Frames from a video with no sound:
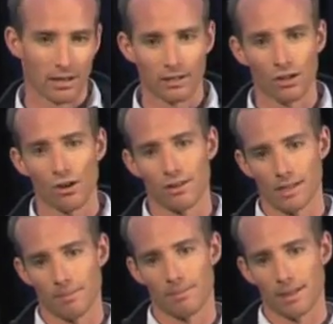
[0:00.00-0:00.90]
And I know
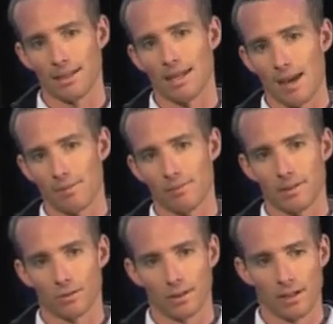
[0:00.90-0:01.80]
there's a big gap
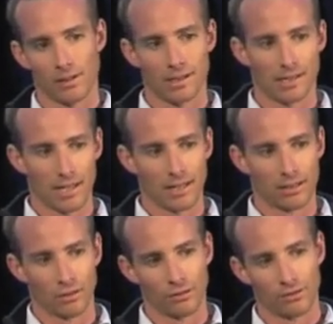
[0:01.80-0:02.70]
between our
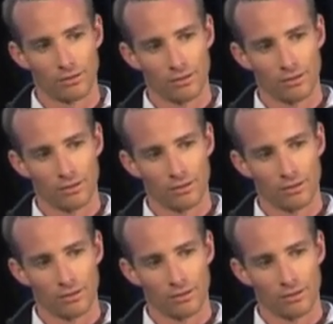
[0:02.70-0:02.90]
understanding or